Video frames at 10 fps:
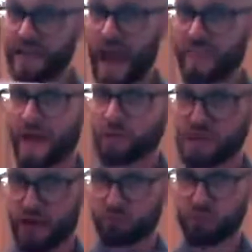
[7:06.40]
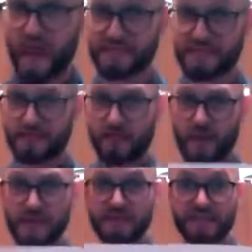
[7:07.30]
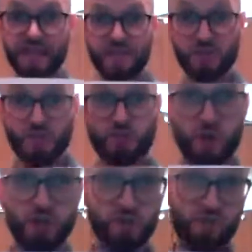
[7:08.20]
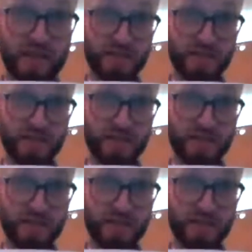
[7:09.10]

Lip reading: Yeah, that was that rest. In this case, it's a crotch at